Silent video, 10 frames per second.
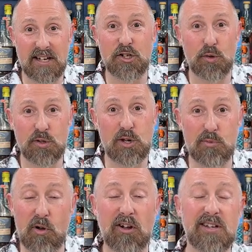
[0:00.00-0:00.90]
in your
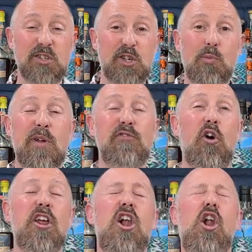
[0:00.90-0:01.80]
supermarket. So we've
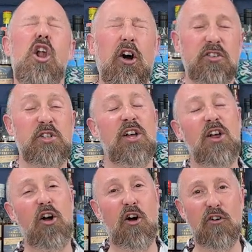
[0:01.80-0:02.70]
got a lot
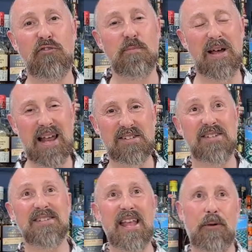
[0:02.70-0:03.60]
of
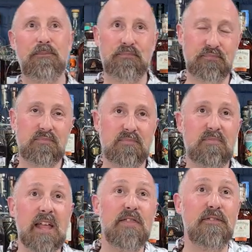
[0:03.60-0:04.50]
molasses. Now,
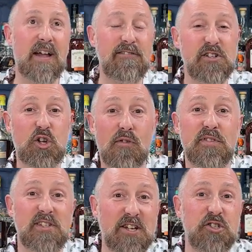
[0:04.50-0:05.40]
the various
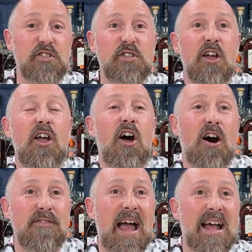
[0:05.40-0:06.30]
conversations
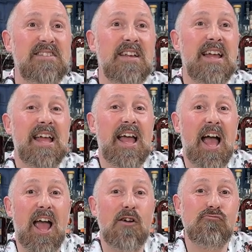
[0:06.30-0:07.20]
I've had
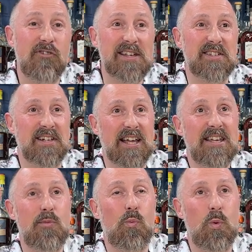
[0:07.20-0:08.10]

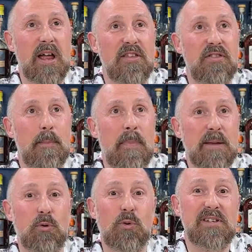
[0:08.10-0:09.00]
recently with
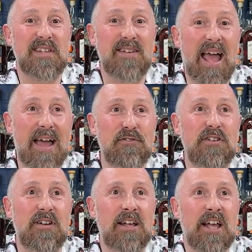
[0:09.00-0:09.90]
people is they
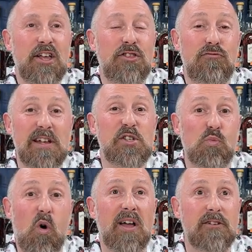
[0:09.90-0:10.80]
haven't, the
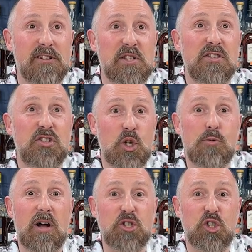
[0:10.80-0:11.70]
reason why there isn't
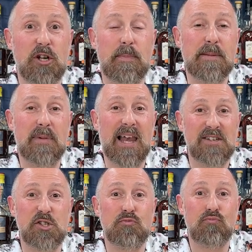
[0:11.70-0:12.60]
too much sugar beet
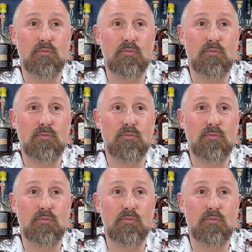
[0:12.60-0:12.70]
molasses,